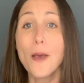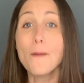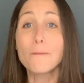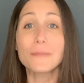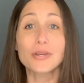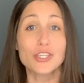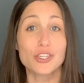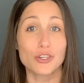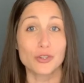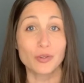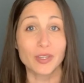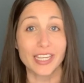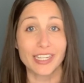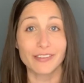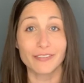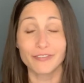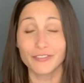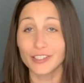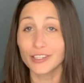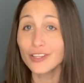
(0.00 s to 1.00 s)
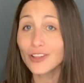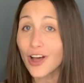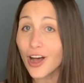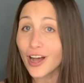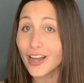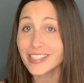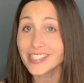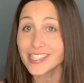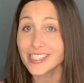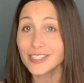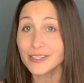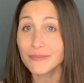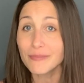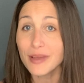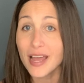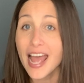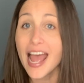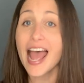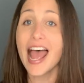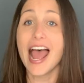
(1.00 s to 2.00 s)
but you can feel awesome
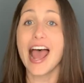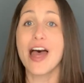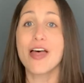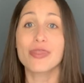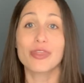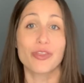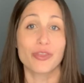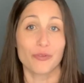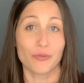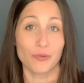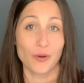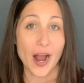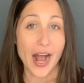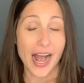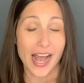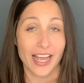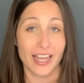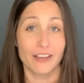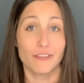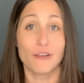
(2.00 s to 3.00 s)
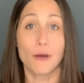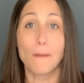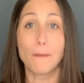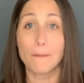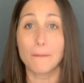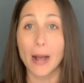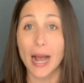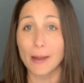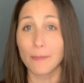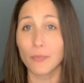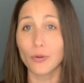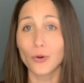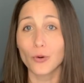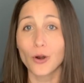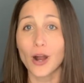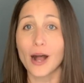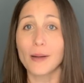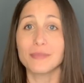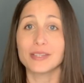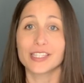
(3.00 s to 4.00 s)
and thrive. I
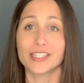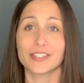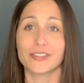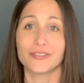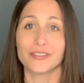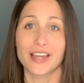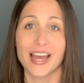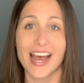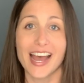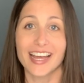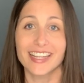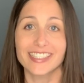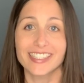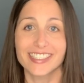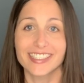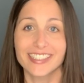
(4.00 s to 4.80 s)
promise you that.